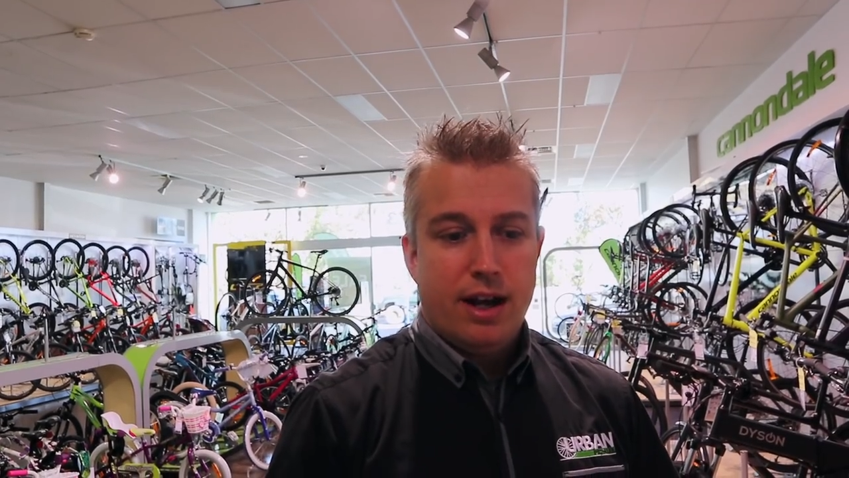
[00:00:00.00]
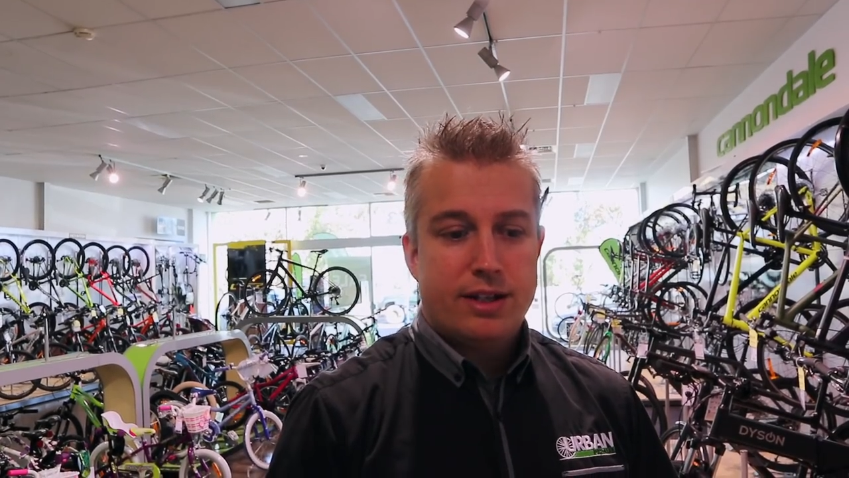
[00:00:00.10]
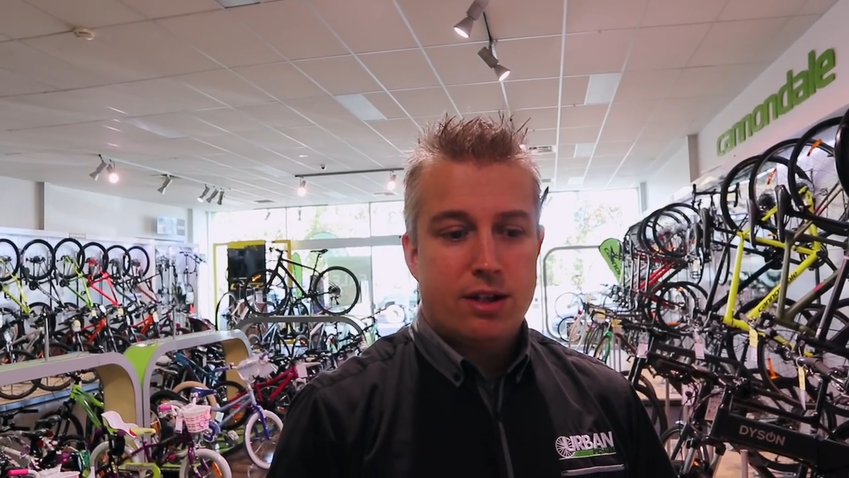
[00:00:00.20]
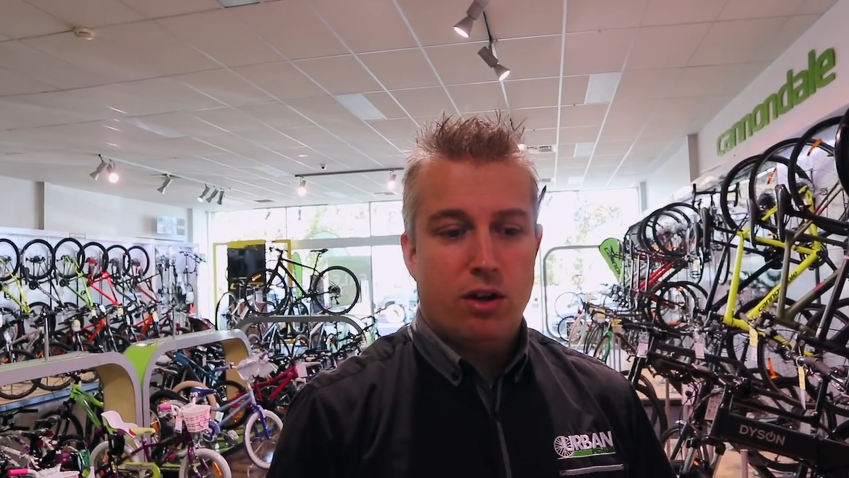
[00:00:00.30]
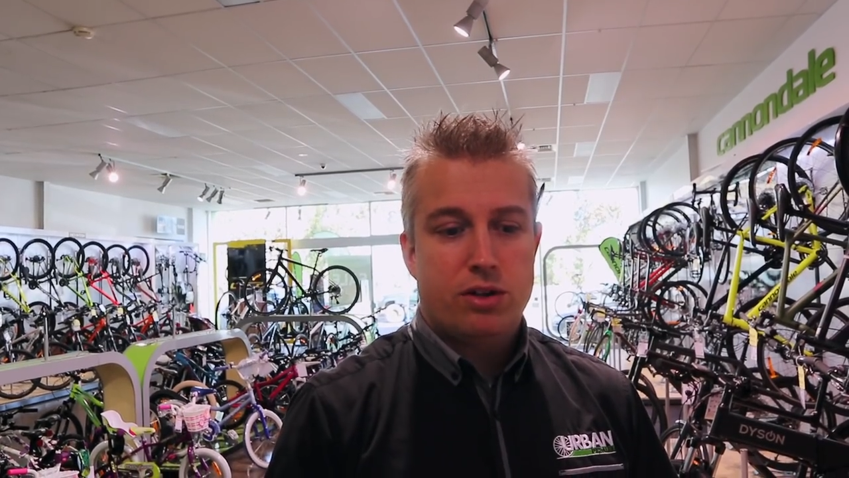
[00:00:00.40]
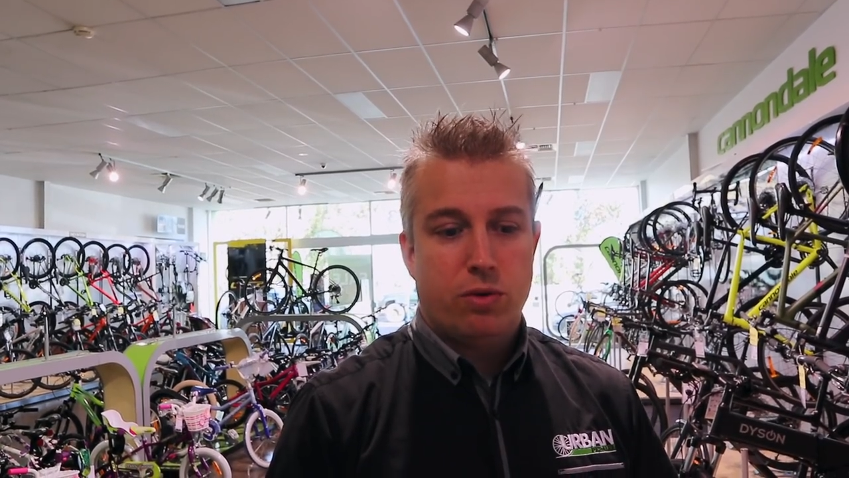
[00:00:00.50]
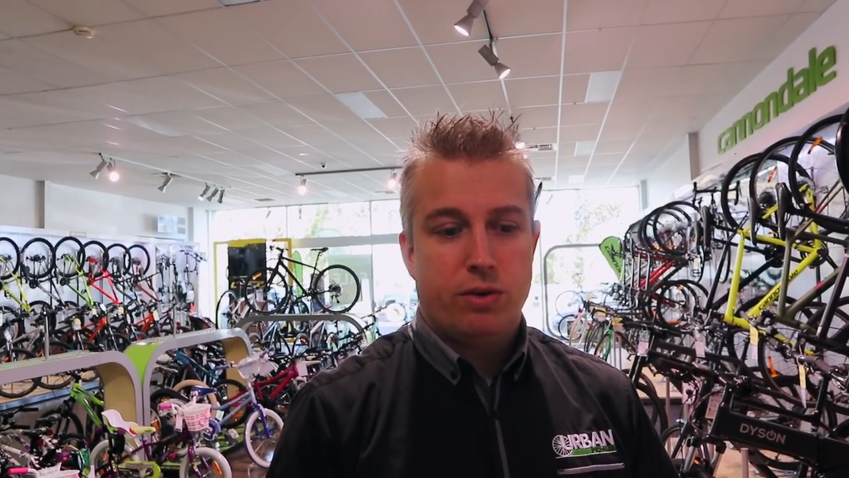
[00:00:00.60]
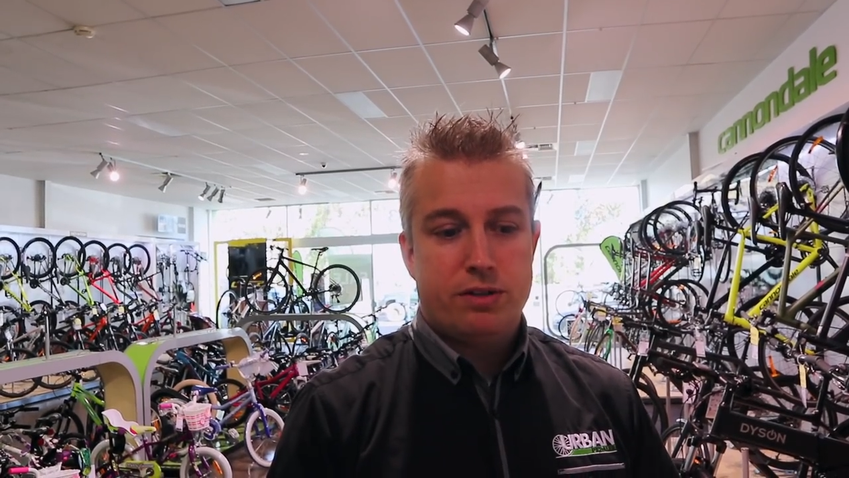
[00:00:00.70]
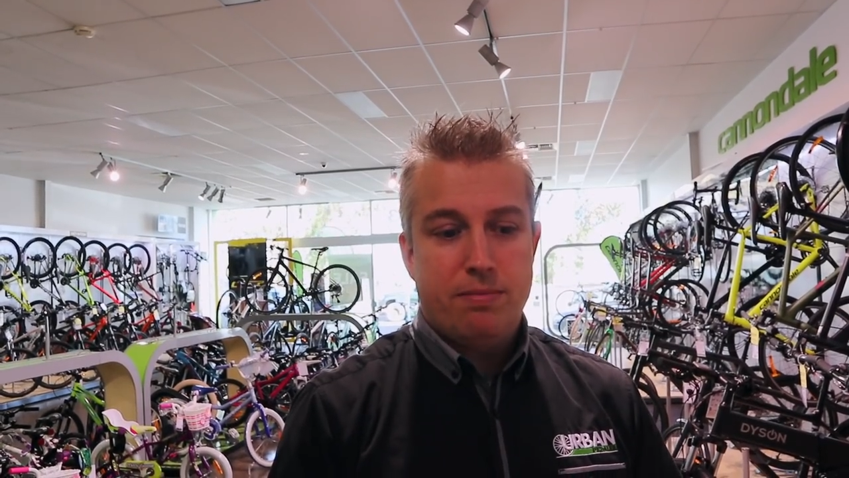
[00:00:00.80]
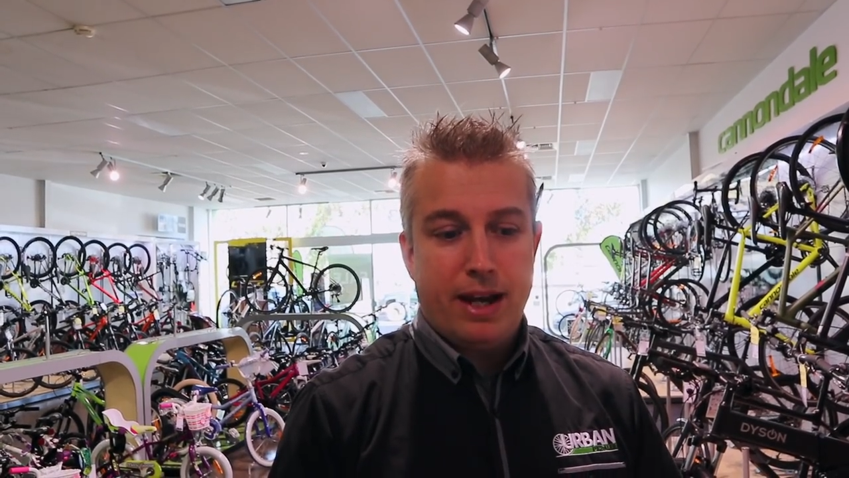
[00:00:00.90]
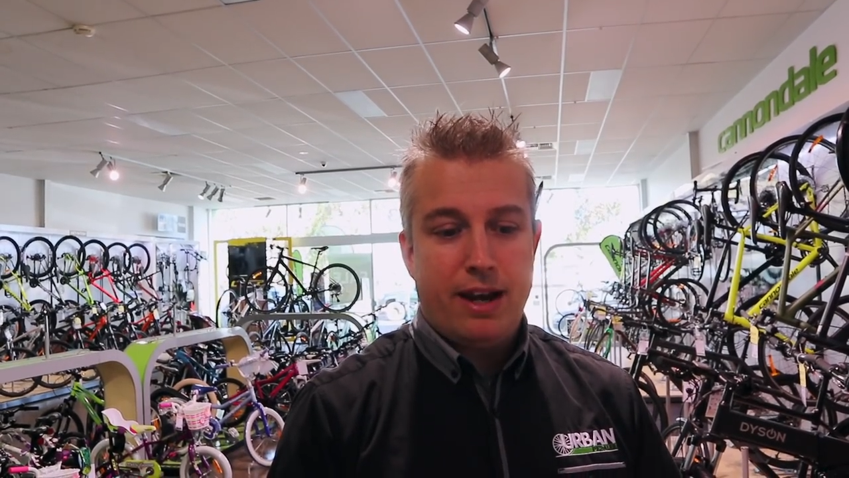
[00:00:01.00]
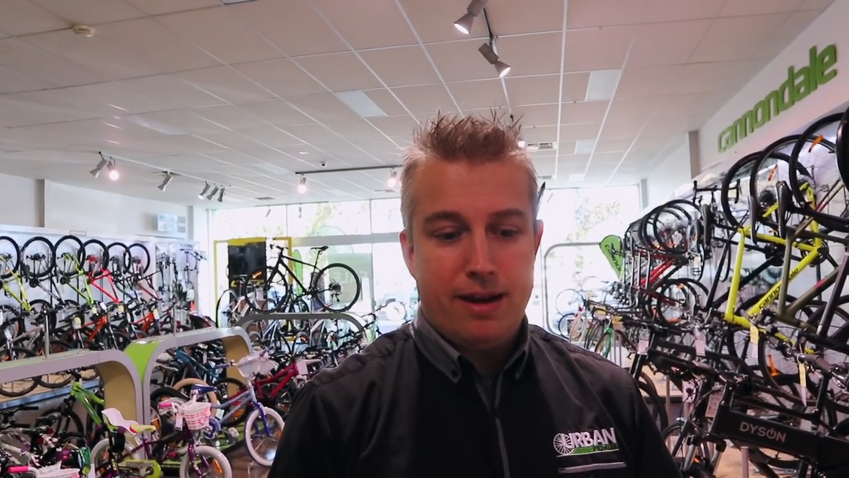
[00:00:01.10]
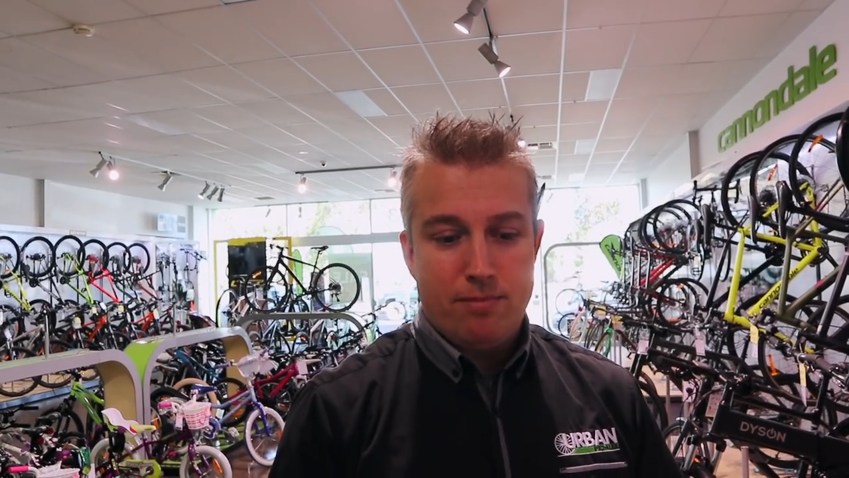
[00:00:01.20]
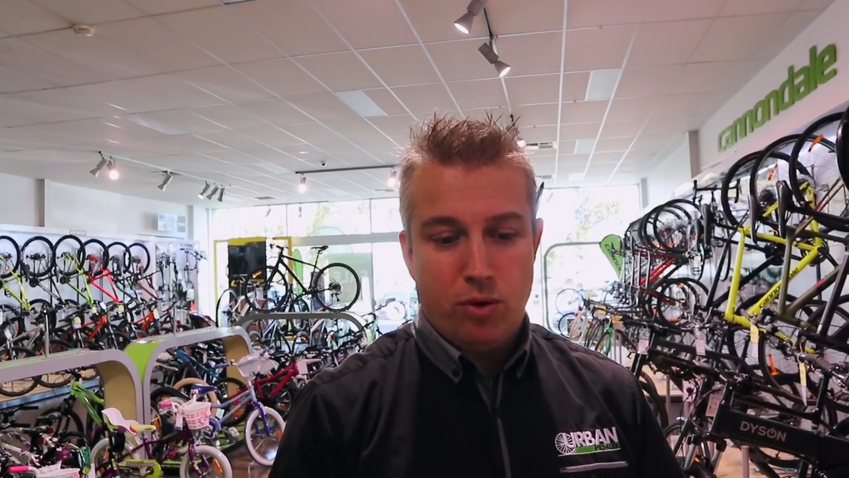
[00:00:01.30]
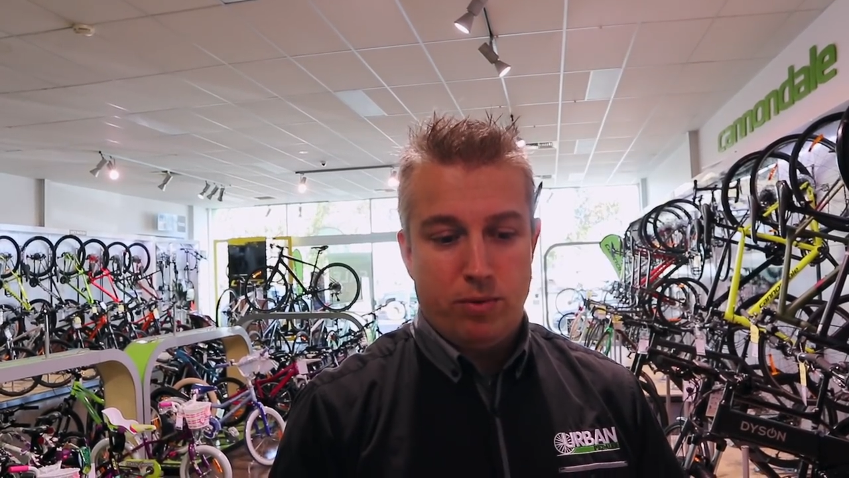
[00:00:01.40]
it's all towards
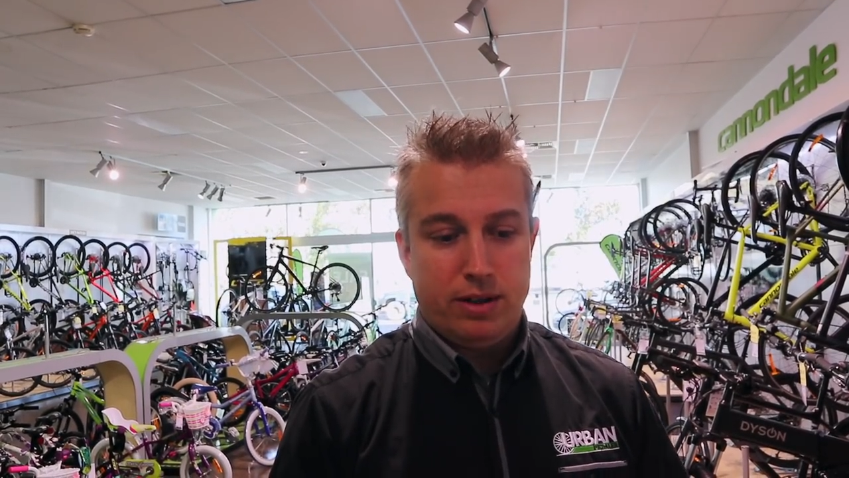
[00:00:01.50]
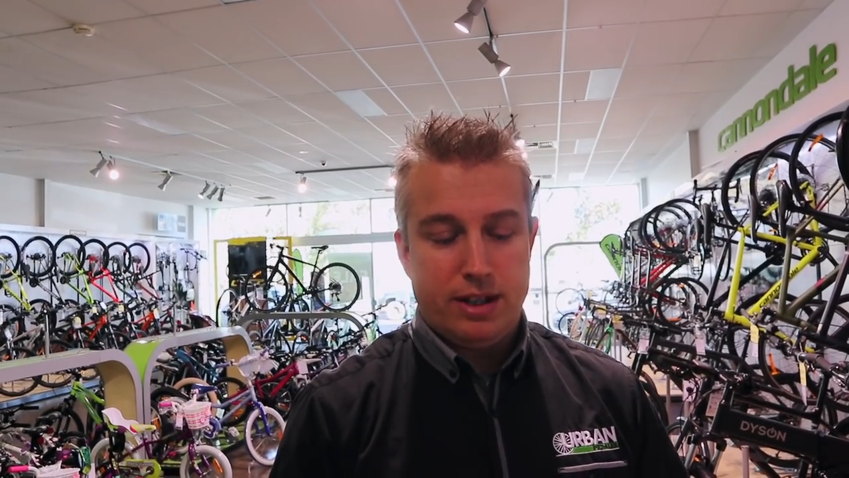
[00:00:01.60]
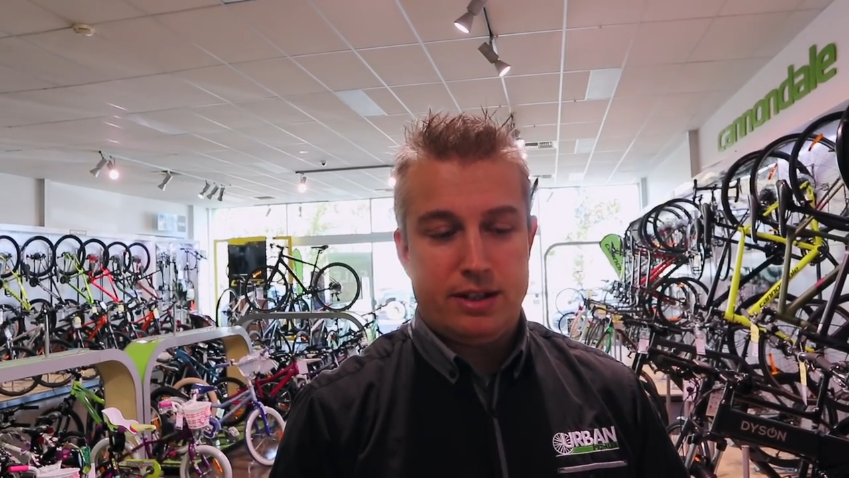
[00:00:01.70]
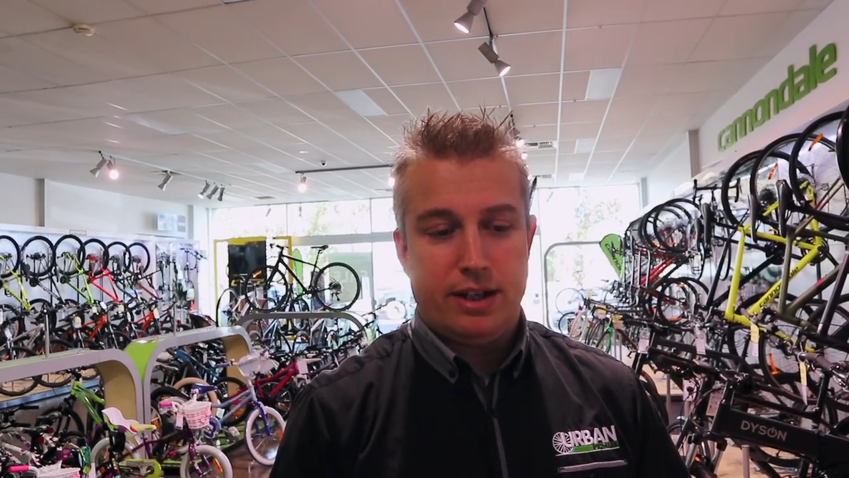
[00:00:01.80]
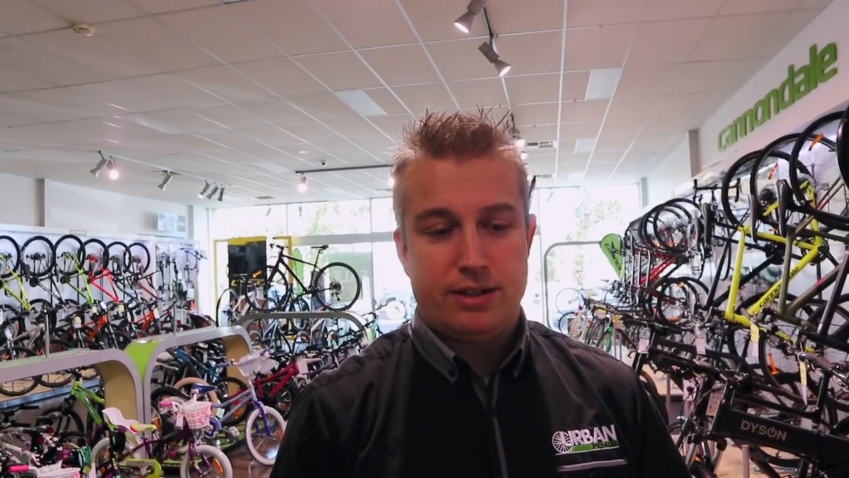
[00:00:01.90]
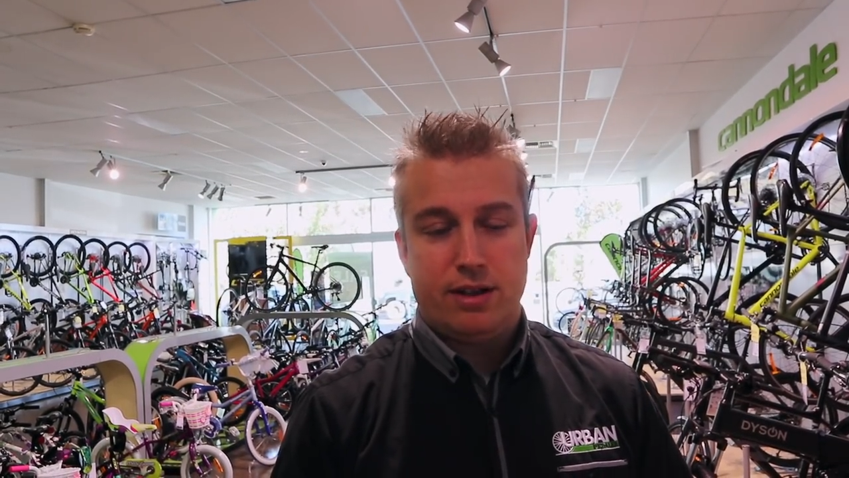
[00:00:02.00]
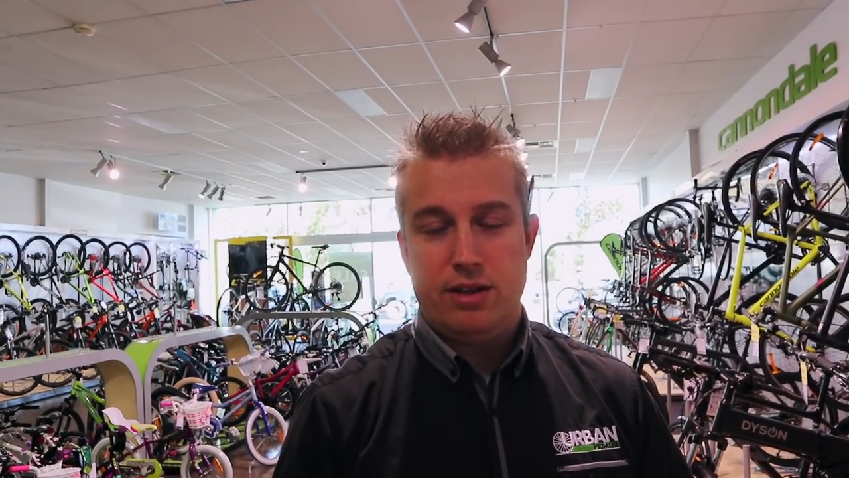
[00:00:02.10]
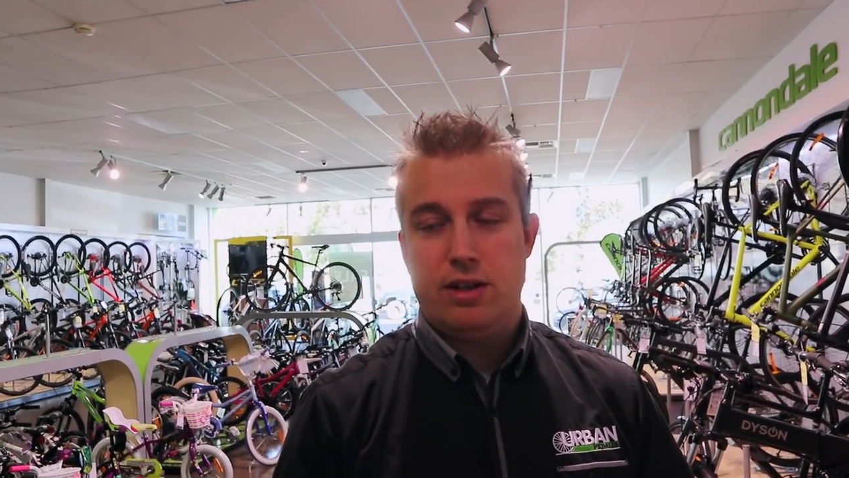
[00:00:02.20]
making it more realistic so that